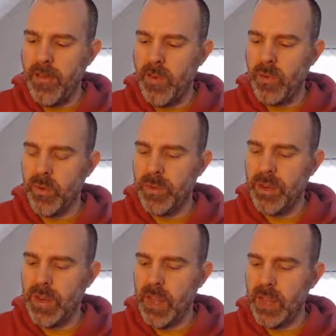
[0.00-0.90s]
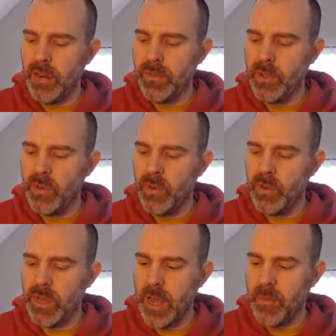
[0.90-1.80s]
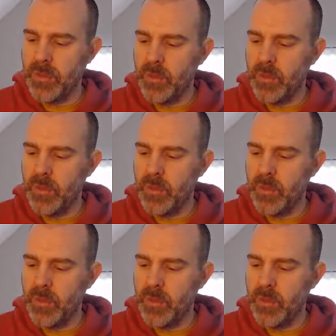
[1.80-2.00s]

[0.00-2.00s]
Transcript: will be -2 times